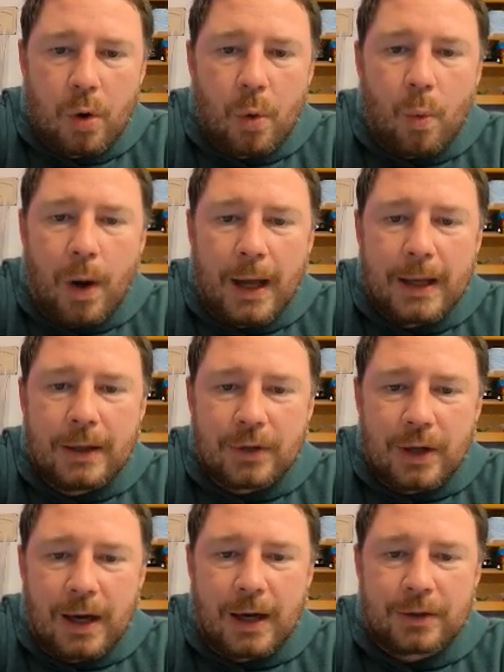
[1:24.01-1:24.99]
Why
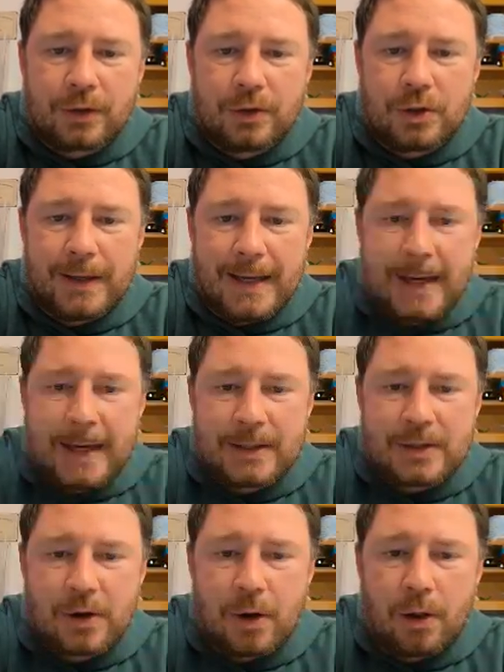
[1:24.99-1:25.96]
is oxygen
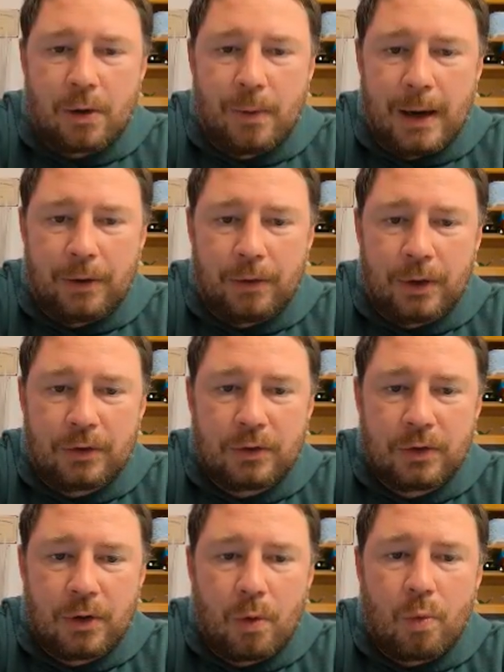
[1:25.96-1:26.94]
gas all around us